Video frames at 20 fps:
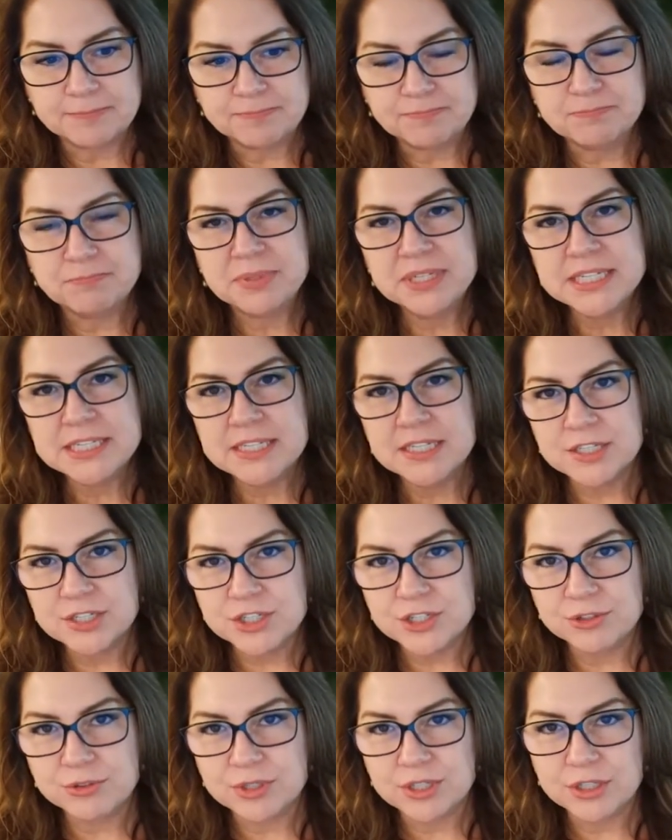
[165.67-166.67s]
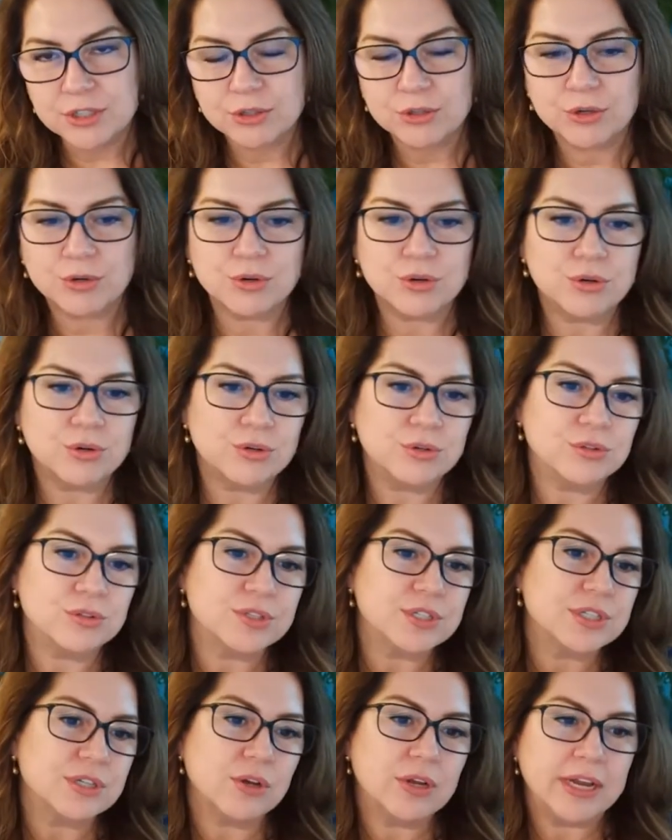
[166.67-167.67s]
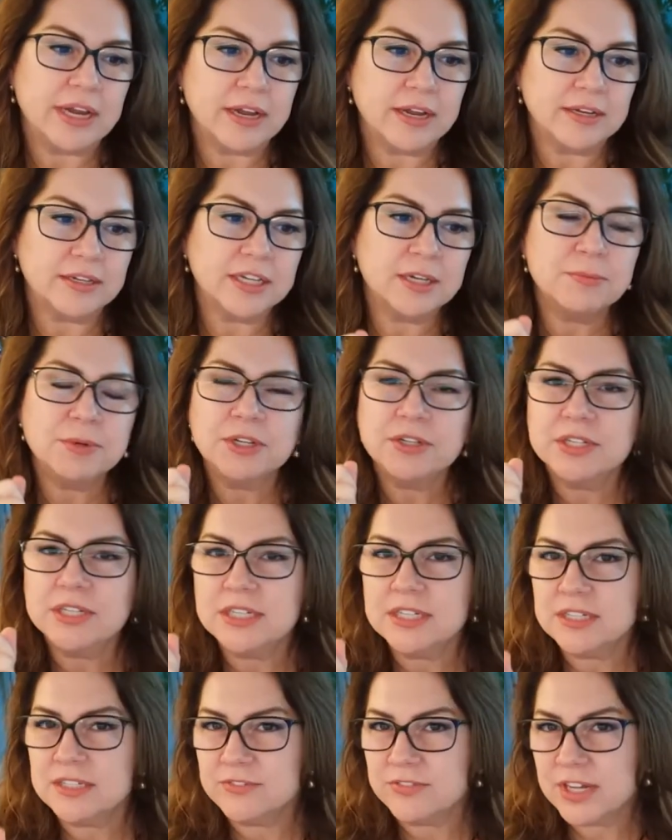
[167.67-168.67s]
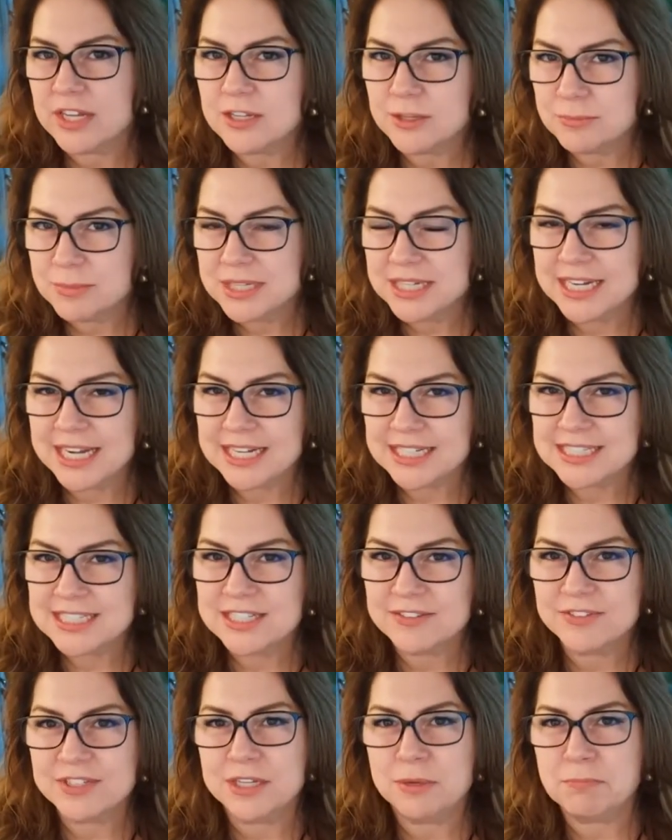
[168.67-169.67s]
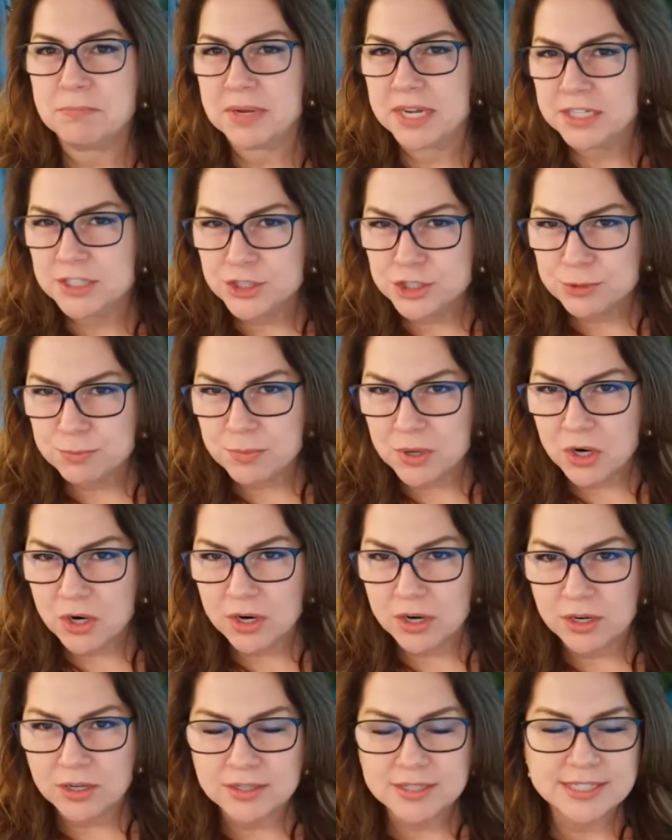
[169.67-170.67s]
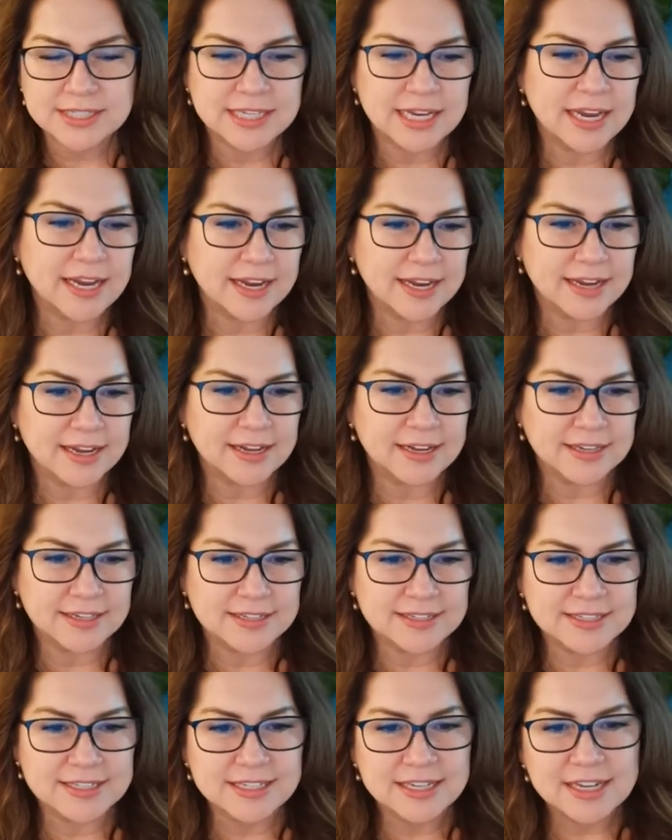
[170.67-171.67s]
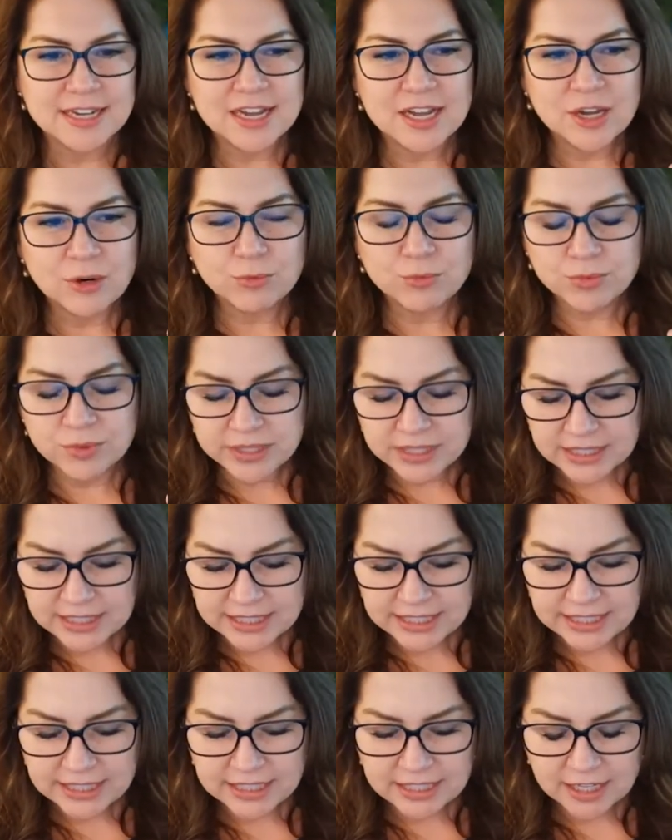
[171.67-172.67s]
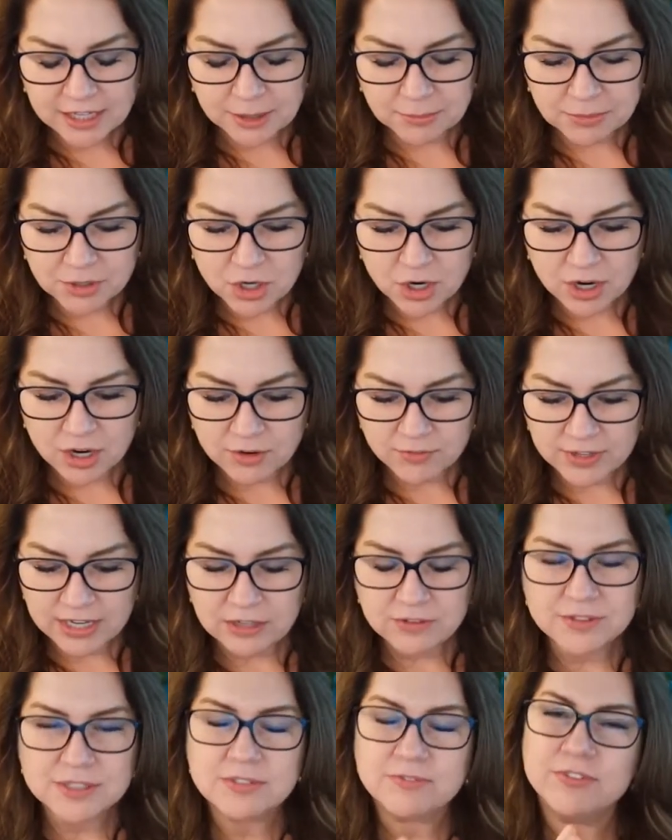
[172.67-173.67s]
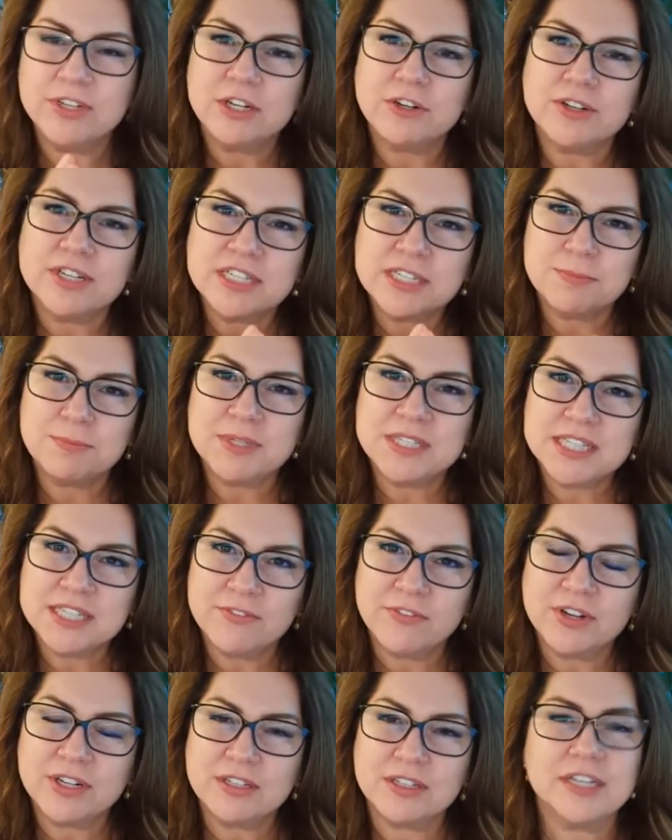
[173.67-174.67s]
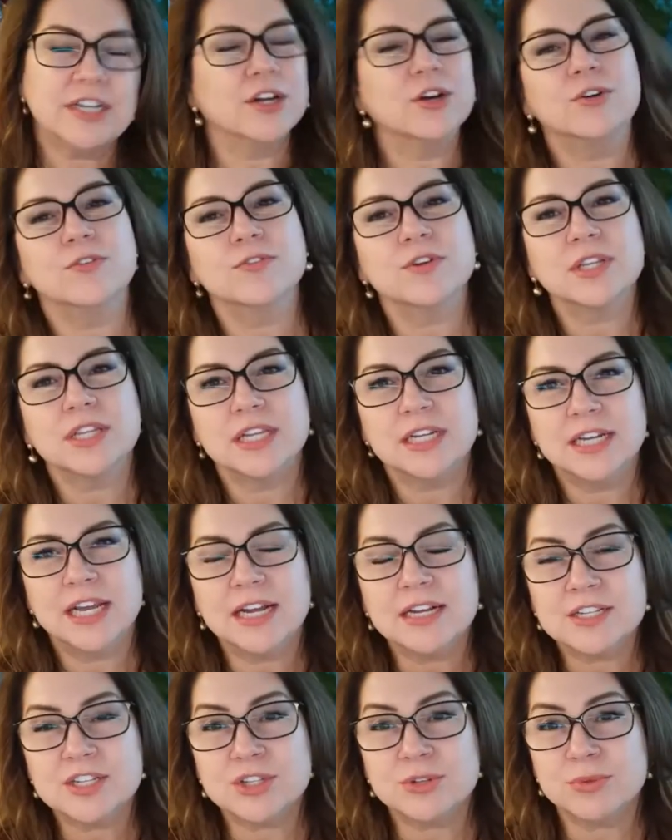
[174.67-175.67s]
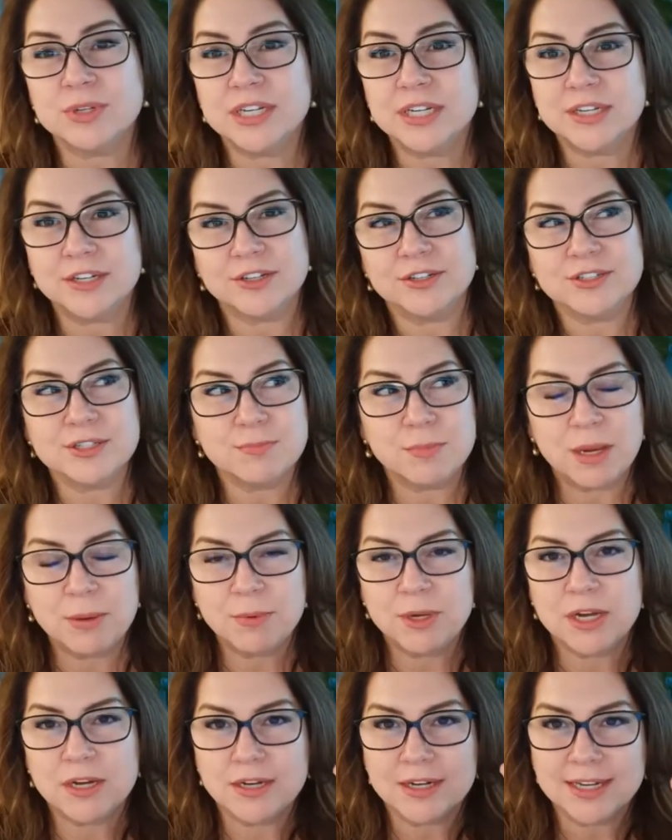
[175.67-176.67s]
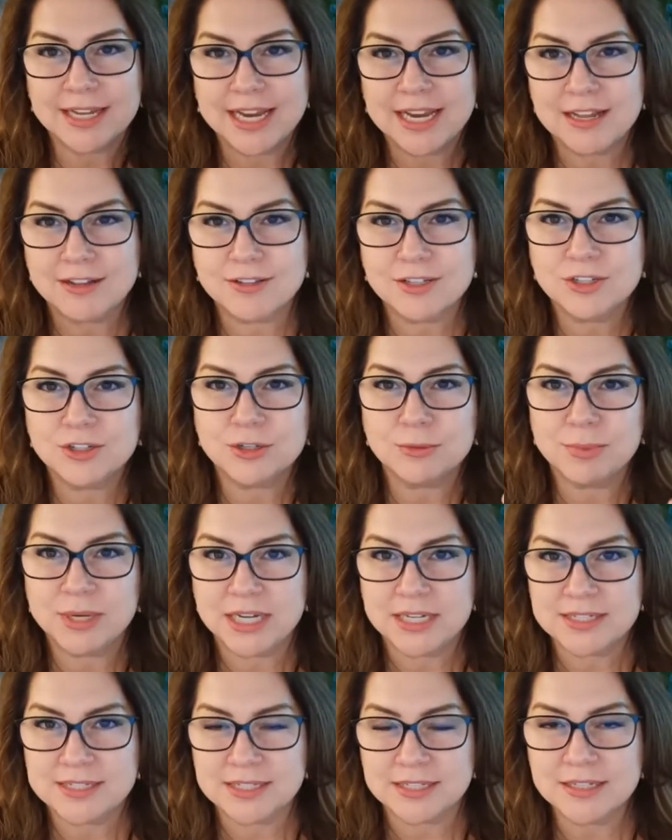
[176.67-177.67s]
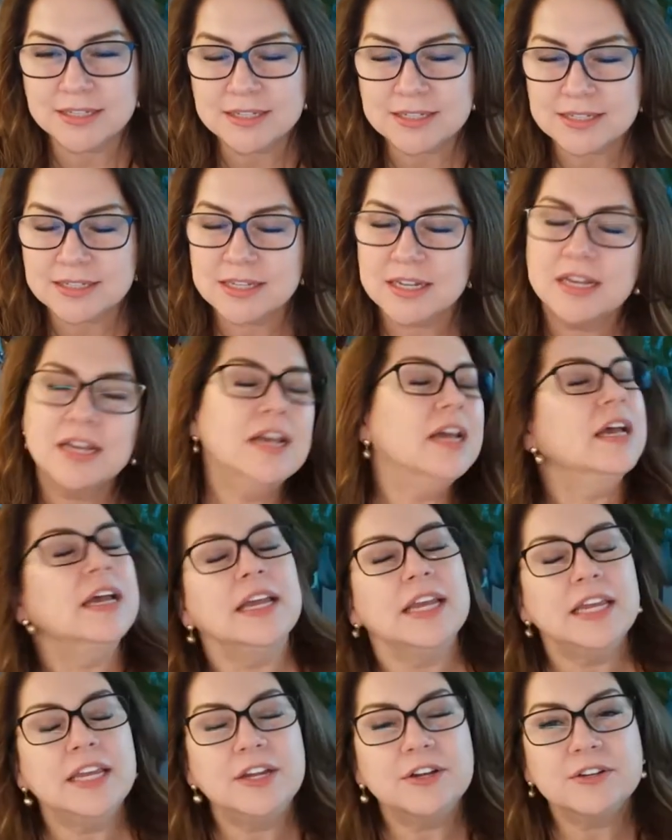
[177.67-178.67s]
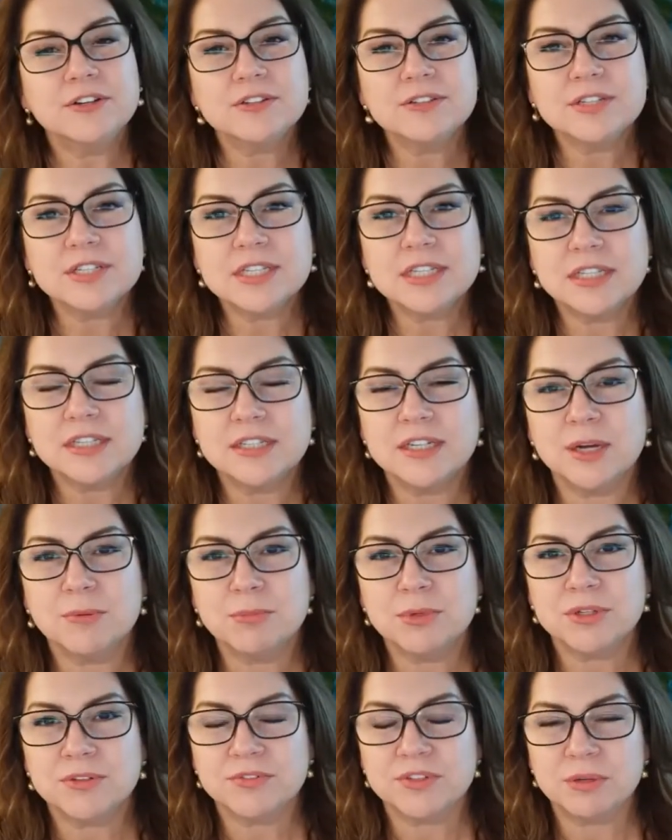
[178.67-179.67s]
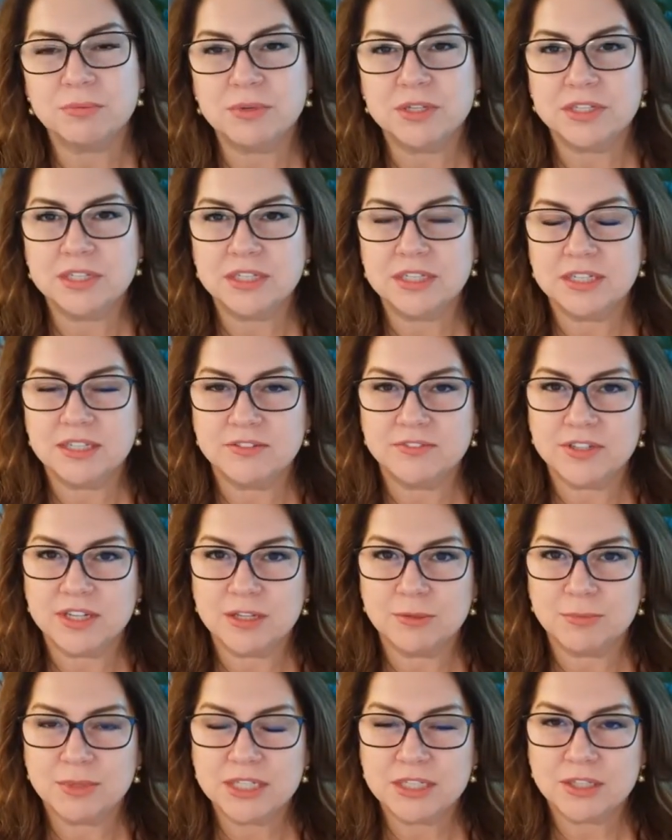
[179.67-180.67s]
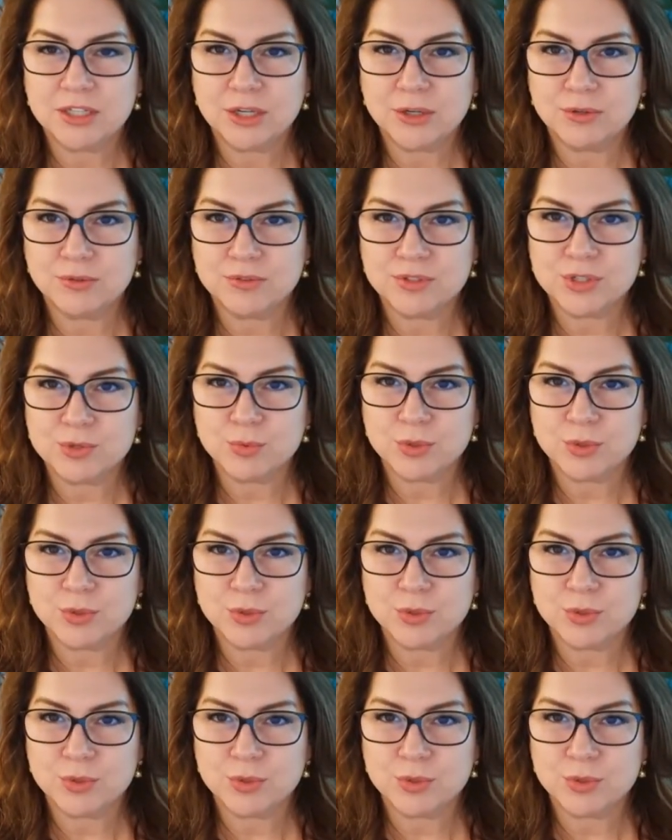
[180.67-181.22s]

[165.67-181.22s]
business unit goals and community development activity benchmarks and really carve out very specifically over the next 3 years, maybe on a calendar basis, here's the number of community development loans we're